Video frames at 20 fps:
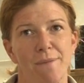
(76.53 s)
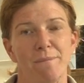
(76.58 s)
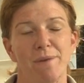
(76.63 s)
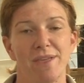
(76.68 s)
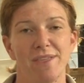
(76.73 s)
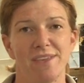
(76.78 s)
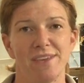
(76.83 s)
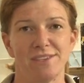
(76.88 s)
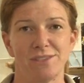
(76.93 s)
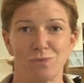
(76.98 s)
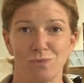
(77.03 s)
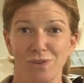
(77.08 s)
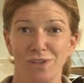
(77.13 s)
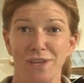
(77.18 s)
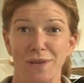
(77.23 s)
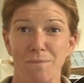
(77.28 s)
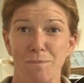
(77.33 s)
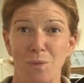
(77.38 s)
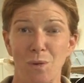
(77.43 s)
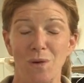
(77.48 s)
But it's
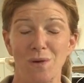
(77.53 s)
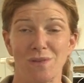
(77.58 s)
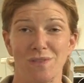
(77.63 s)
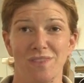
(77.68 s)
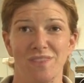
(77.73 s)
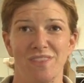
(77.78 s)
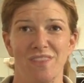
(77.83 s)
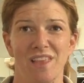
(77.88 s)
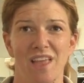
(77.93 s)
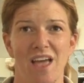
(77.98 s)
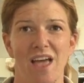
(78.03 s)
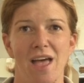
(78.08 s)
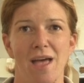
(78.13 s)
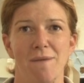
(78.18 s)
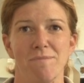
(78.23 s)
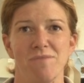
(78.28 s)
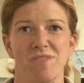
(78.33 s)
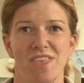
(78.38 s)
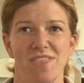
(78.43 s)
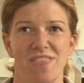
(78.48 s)
really important
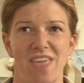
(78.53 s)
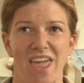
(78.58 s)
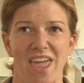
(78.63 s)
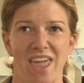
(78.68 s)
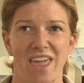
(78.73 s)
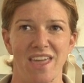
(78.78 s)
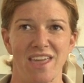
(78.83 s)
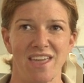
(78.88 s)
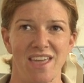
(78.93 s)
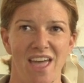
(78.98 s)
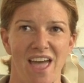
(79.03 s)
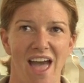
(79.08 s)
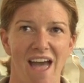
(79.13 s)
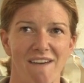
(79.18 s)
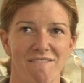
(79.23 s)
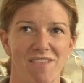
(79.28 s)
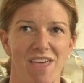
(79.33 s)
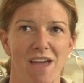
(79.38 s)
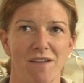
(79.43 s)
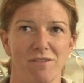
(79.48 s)
um, that they
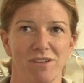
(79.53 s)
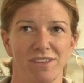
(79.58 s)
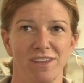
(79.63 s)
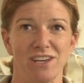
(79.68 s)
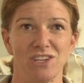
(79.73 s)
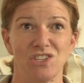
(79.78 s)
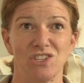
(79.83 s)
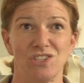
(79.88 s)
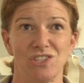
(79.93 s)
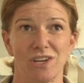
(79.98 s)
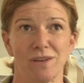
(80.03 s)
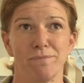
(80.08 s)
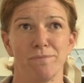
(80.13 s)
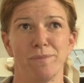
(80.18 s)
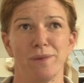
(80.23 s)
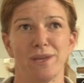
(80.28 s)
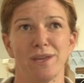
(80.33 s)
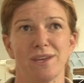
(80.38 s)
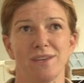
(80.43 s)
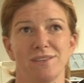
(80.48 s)
have that relationship
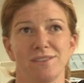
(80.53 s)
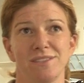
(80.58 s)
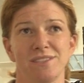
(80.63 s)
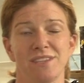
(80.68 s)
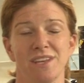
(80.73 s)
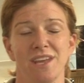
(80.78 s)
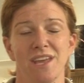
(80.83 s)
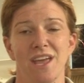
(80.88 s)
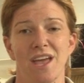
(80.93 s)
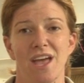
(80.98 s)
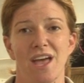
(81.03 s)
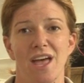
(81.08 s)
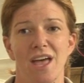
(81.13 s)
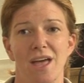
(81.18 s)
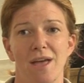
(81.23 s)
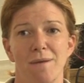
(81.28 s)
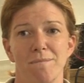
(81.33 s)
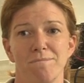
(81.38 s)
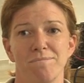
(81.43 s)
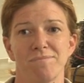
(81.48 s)
because
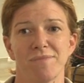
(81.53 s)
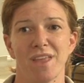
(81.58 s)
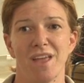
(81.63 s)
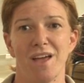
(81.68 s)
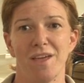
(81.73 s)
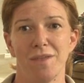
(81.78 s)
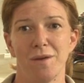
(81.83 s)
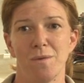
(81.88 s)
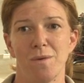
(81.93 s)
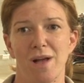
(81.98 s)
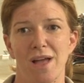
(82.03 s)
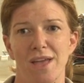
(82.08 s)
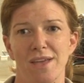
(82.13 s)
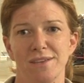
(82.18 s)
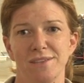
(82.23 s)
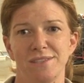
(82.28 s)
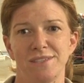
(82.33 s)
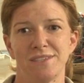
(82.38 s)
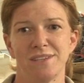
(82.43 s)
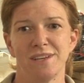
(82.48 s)
um,
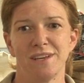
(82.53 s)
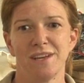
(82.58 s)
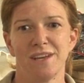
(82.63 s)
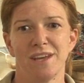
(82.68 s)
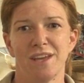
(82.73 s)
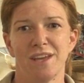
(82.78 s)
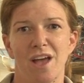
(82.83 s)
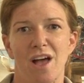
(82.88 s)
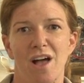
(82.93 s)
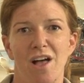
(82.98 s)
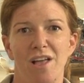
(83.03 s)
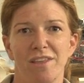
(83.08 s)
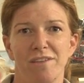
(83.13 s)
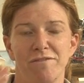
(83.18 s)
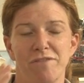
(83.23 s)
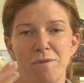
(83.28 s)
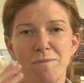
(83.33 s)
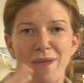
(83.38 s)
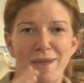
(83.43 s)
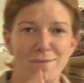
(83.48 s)
otherwise, all
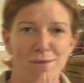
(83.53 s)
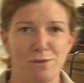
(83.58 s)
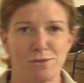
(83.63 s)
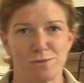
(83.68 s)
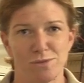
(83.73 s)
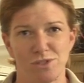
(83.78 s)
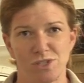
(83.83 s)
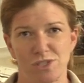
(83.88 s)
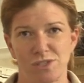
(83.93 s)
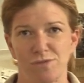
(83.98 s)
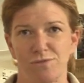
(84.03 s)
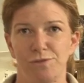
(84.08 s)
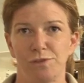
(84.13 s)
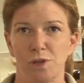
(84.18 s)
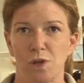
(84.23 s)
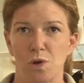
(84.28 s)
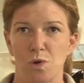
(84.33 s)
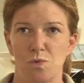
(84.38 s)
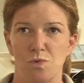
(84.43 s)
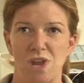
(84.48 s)
of the babies would just
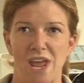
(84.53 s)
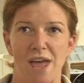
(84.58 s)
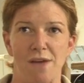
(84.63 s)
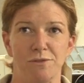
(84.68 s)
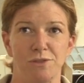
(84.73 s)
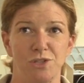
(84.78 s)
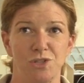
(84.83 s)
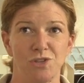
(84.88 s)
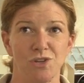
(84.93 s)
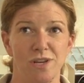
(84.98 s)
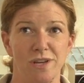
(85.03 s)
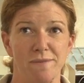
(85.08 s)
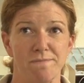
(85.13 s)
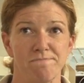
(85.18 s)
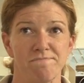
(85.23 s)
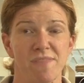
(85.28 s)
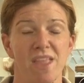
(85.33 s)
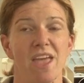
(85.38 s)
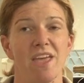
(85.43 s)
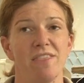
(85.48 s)
flow
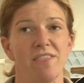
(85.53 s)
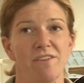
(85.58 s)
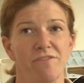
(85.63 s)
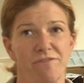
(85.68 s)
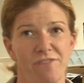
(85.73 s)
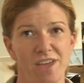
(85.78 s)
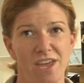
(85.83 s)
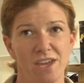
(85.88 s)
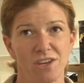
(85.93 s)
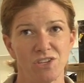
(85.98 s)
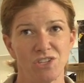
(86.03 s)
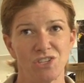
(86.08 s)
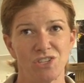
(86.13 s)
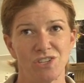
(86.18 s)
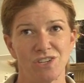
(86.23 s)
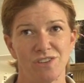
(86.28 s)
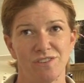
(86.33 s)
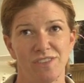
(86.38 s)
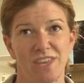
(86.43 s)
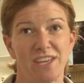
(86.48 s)
downstream, and the
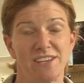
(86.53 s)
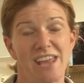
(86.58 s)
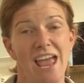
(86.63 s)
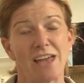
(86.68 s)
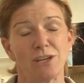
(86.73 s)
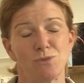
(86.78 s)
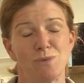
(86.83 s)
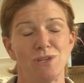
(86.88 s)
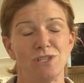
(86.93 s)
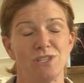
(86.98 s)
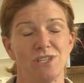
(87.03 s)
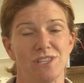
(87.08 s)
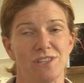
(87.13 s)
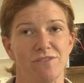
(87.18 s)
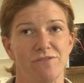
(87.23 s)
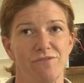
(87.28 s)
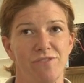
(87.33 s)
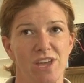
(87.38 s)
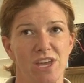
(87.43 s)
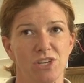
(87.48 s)
fish, the attachment to
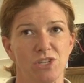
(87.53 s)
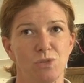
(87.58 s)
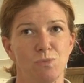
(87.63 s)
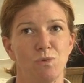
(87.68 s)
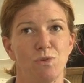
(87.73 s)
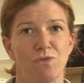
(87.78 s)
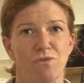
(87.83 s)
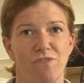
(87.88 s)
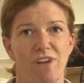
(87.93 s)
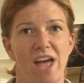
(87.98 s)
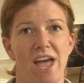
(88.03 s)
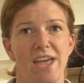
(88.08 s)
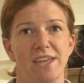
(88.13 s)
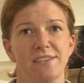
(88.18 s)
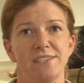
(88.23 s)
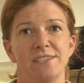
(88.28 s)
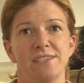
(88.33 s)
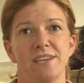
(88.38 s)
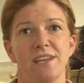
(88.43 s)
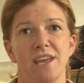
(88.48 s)
the fish,
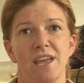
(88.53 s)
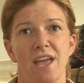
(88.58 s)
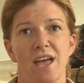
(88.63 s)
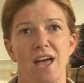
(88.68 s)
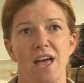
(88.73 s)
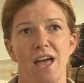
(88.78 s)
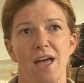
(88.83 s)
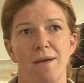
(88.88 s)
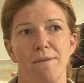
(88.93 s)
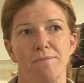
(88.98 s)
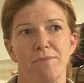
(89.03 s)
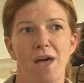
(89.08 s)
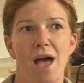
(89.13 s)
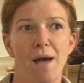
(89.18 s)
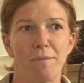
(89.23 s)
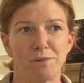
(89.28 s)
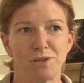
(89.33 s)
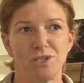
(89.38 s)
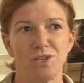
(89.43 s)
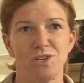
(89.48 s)
provides um, the
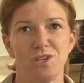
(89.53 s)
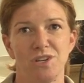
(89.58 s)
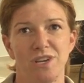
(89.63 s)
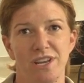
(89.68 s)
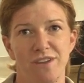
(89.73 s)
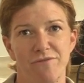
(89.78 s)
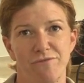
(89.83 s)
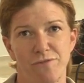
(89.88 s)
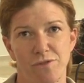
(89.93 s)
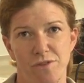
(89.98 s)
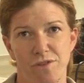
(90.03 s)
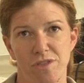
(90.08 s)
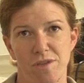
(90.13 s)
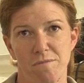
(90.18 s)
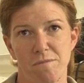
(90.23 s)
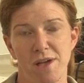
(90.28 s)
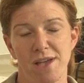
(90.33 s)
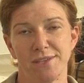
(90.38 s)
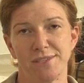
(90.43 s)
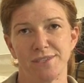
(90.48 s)
opportunity for
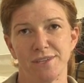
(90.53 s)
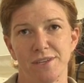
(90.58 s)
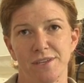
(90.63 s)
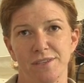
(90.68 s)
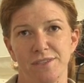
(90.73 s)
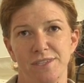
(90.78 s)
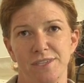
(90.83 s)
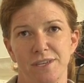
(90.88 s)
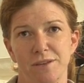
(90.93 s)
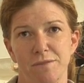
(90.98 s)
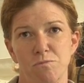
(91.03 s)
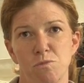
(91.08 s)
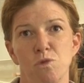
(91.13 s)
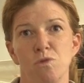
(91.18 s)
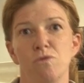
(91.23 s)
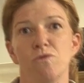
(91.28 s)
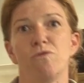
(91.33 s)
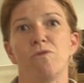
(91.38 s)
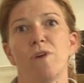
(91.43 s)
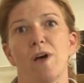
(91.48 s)
the mussel to
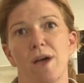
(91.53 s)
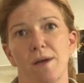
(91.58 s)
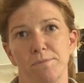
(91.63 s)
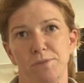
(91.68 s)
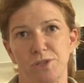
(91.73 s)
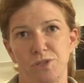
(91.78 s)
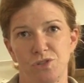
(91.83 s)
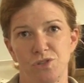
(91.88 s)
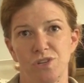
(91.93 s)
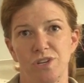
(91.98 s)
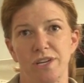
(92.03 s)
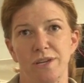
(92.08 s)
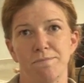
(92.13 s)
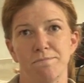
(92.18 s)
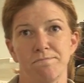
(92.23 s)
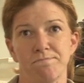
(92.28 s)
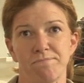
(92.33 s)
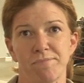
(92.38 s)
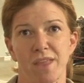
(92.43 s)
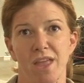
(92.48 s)
move
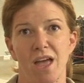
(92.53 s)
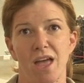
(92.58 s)
upstream.